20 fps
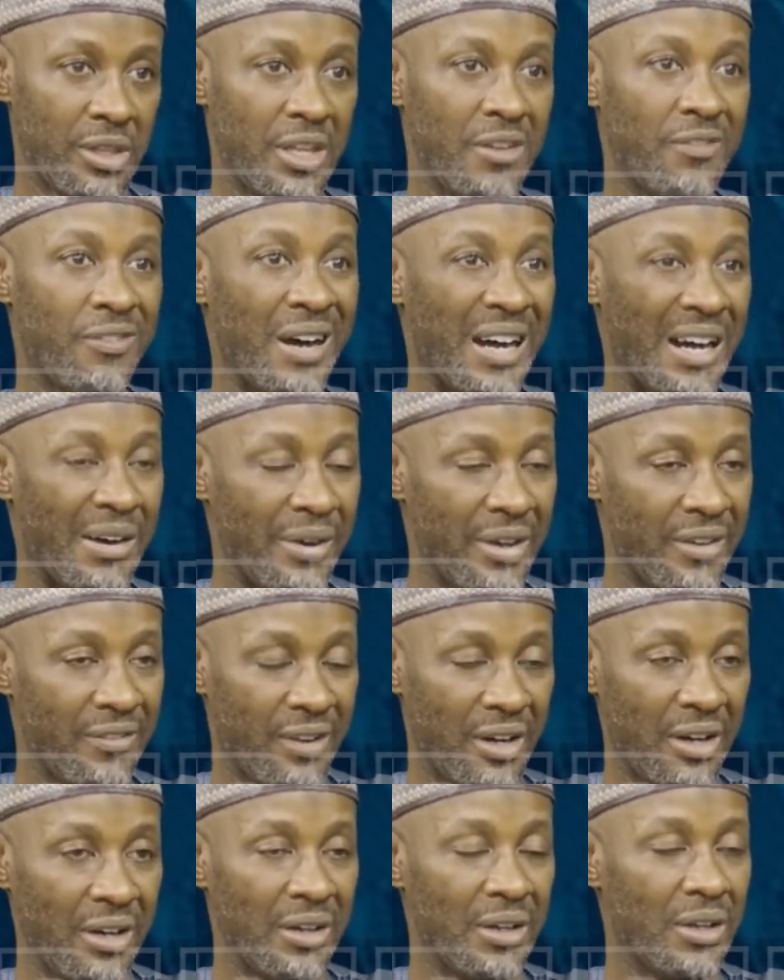If,
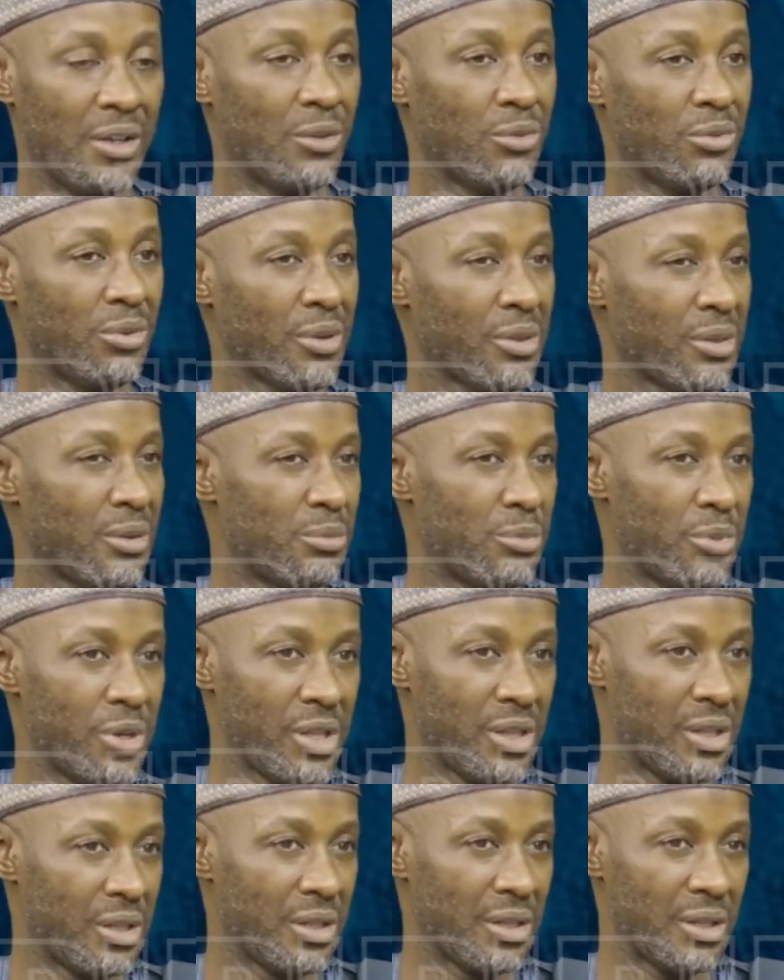however, for some
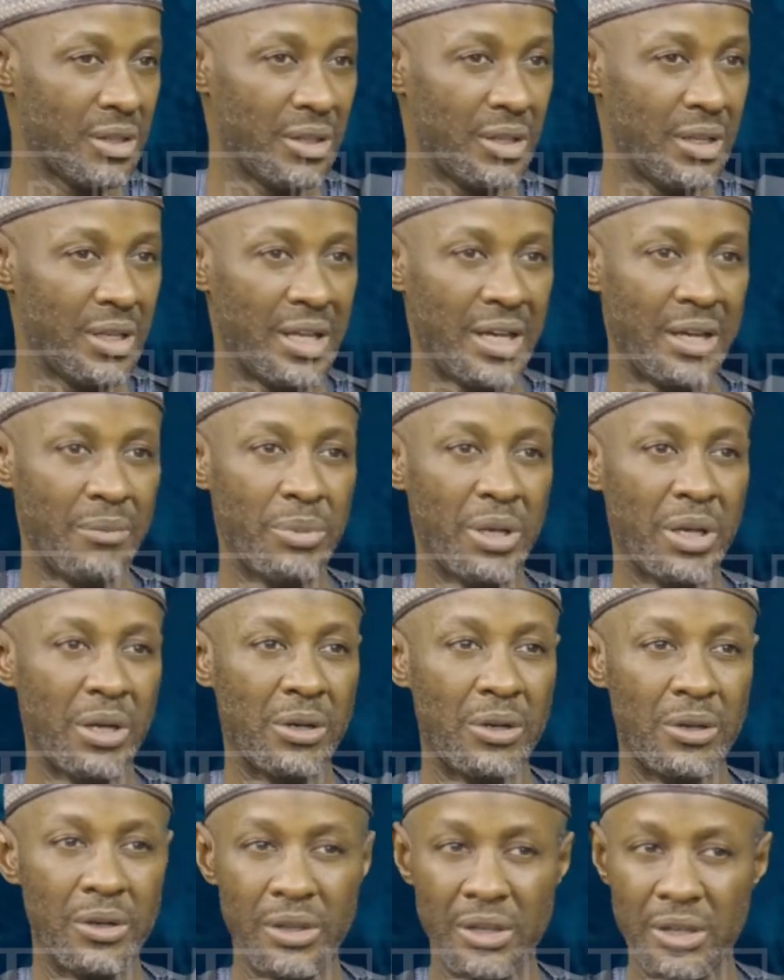reasons, either mm.
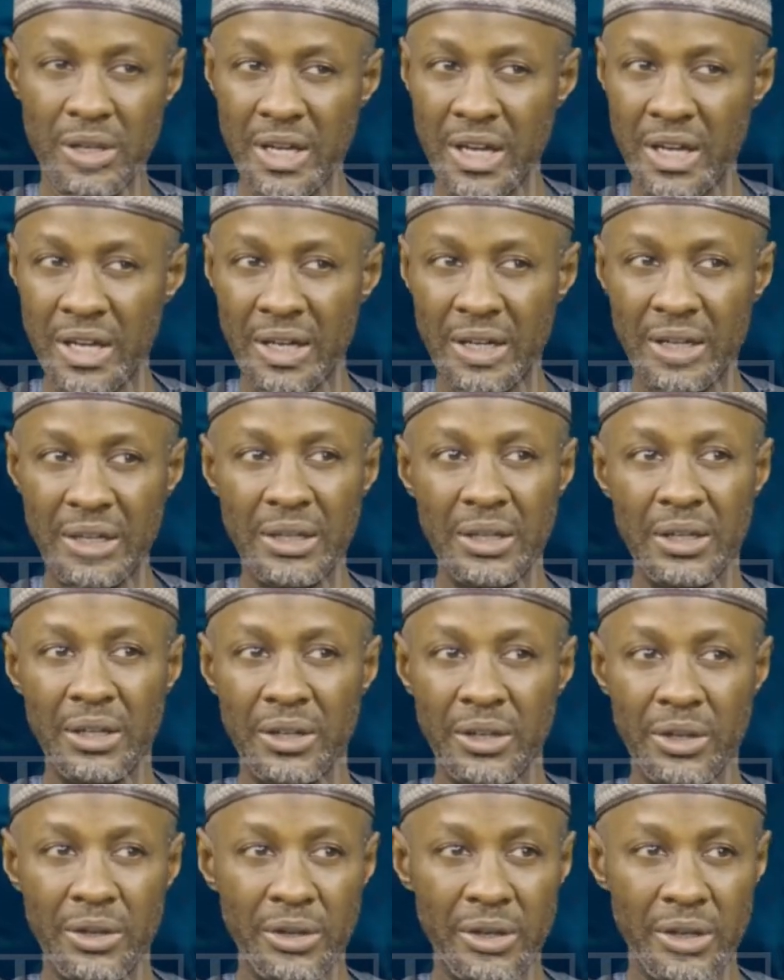because their,
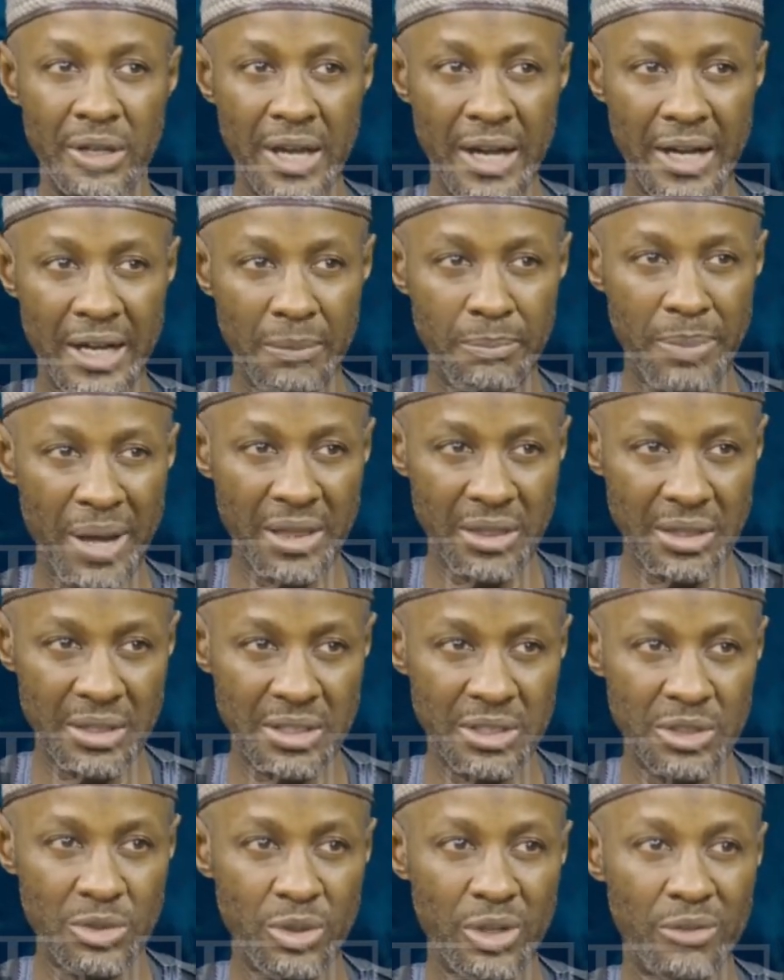the, their
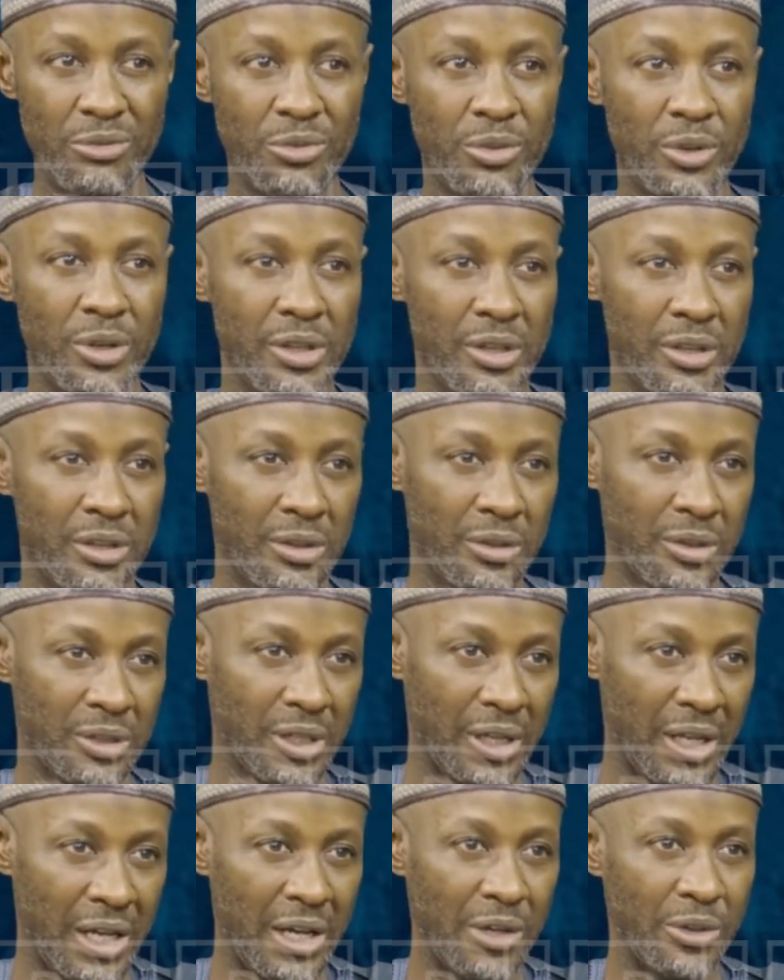capacity to enforce is not
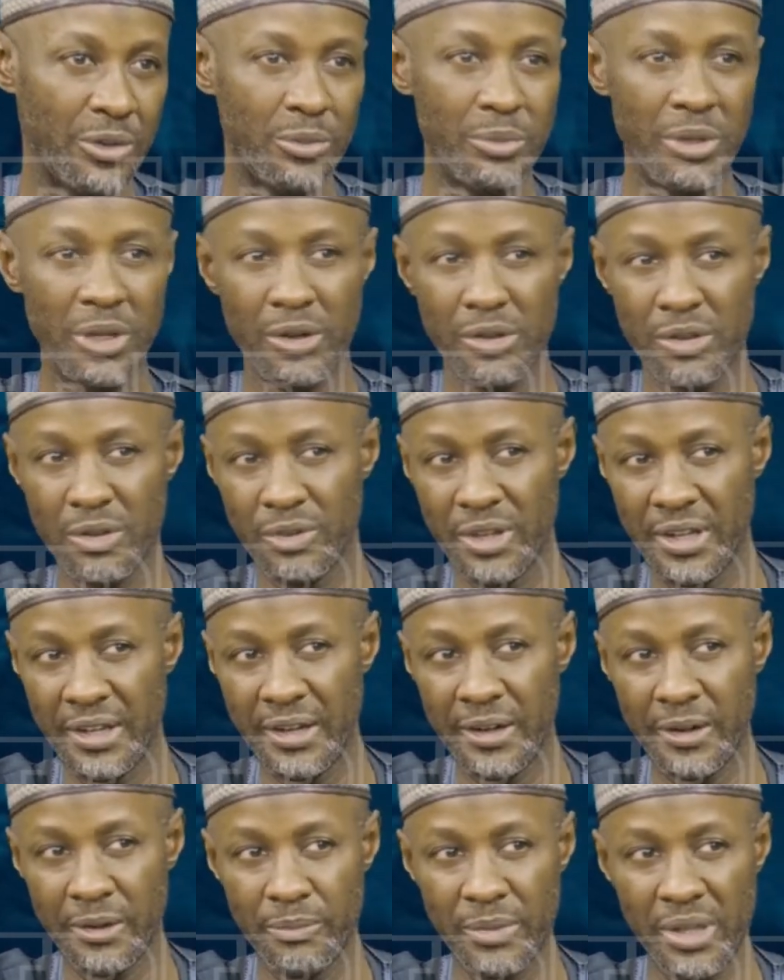allowed or because of the
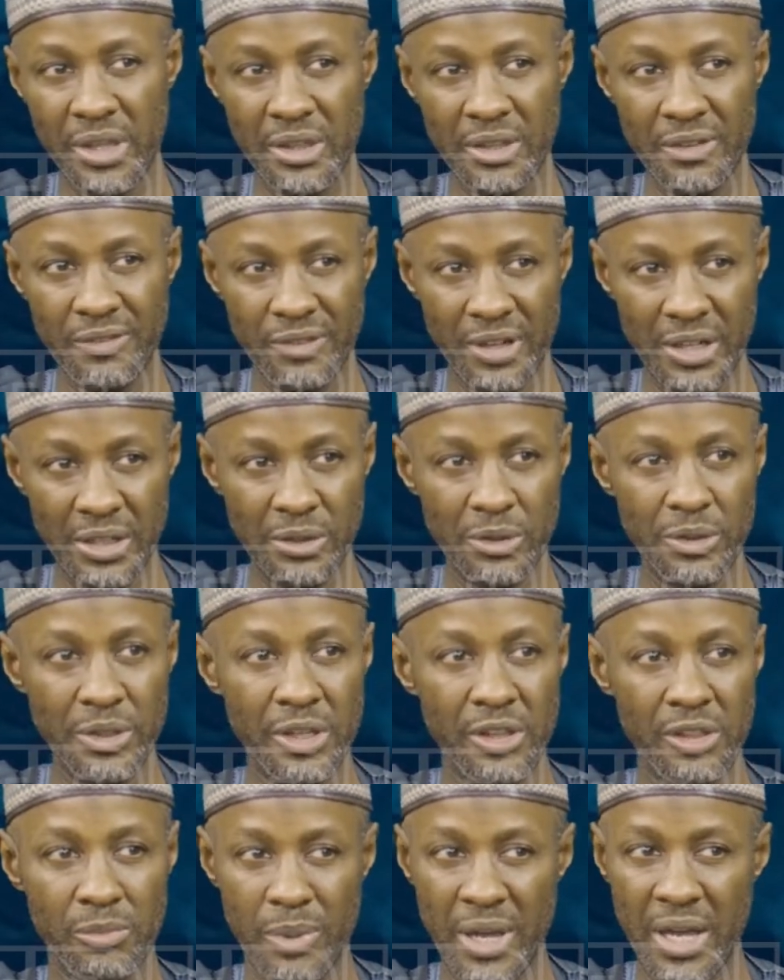incompetency factor,
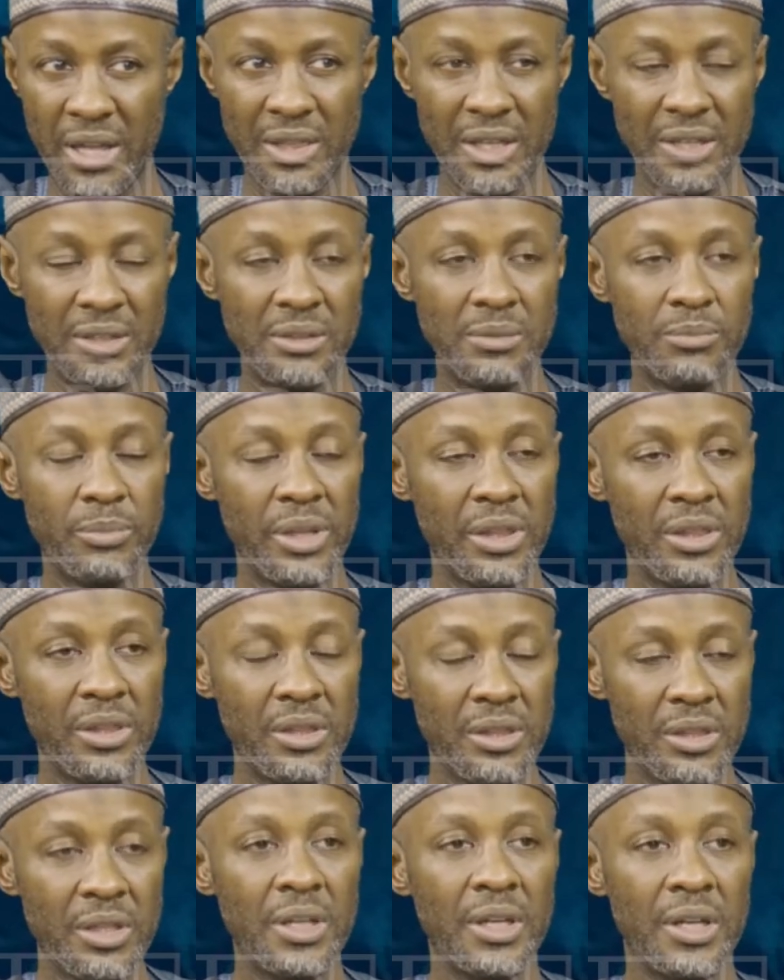they spare certain
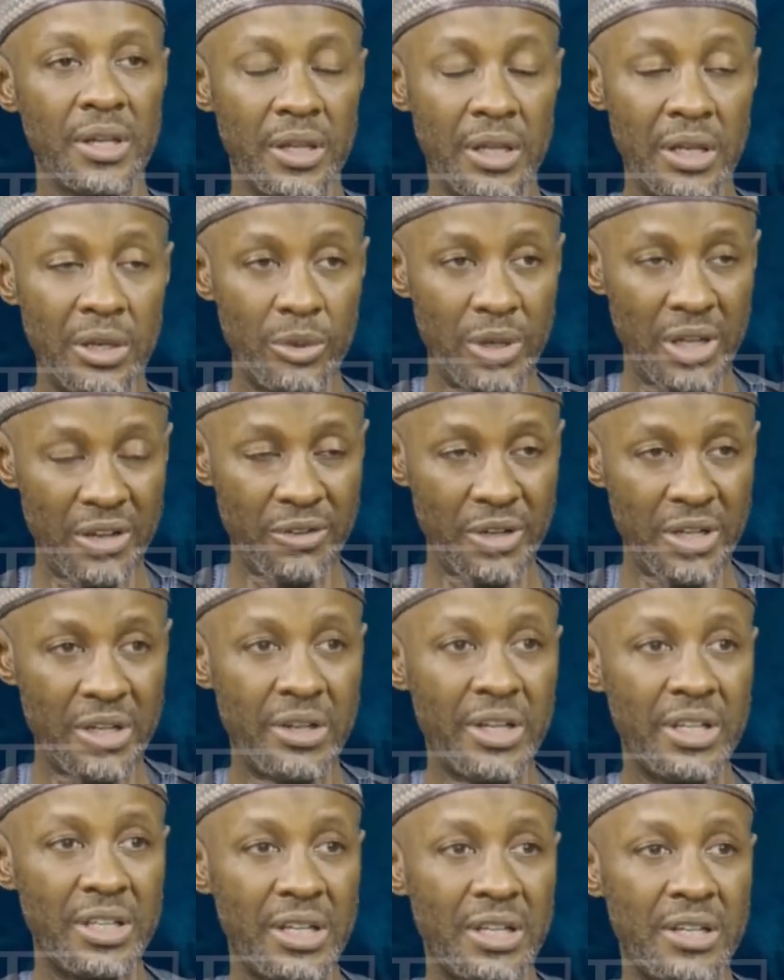persons, mm. and they would have
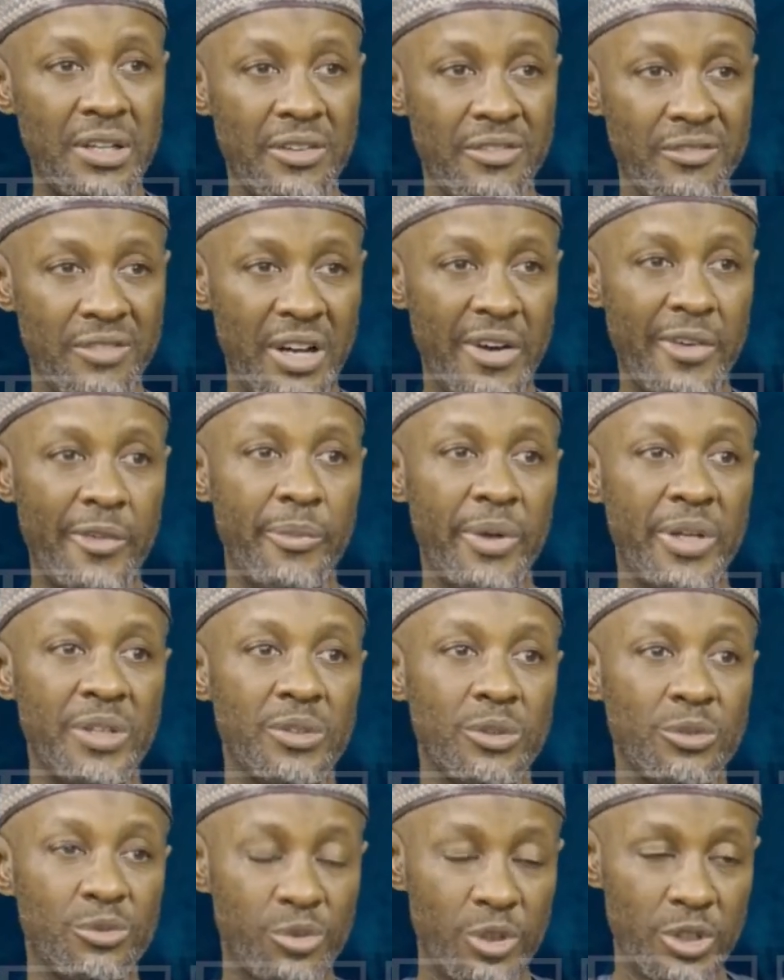created the
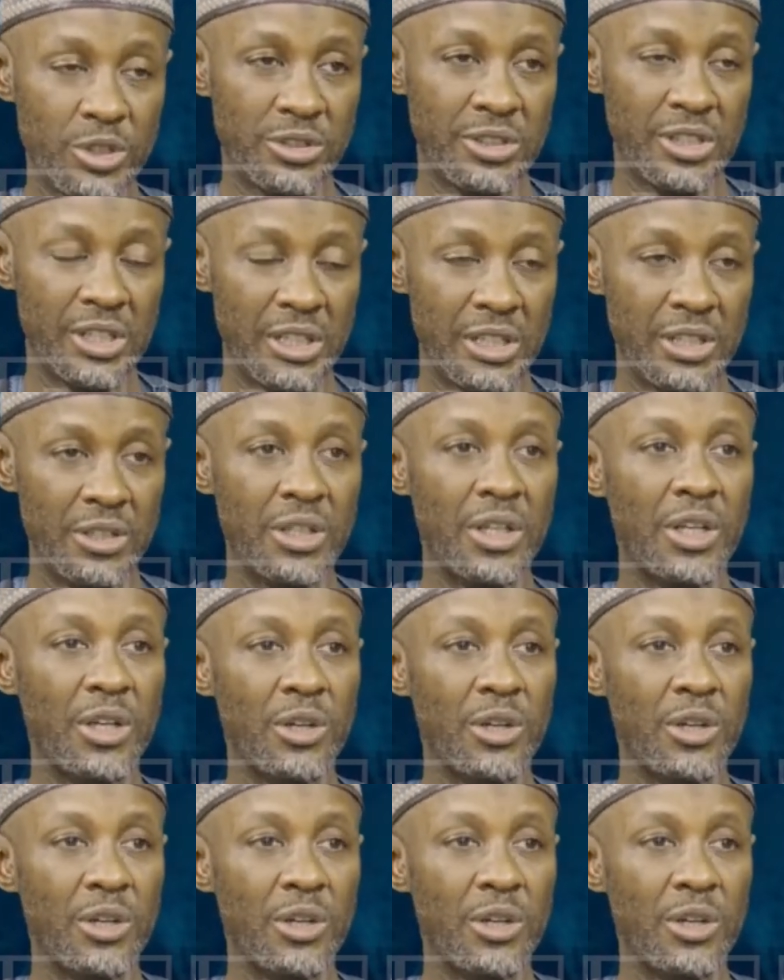environment, unfortunately,